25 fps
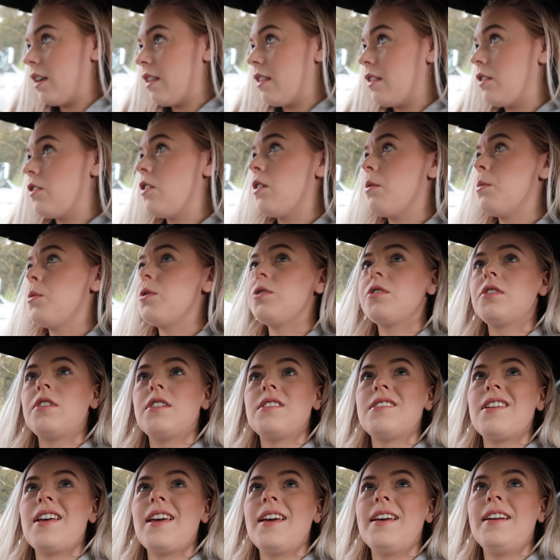There's not much
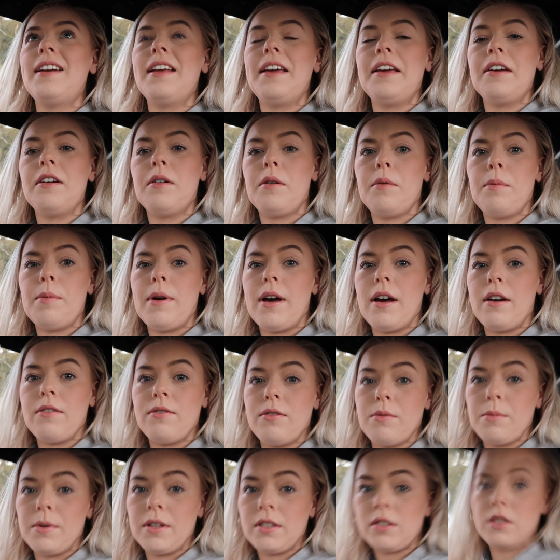to say in here apart
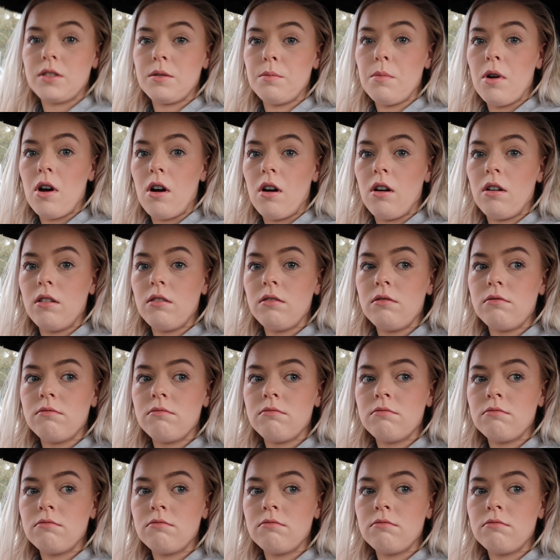from it's small.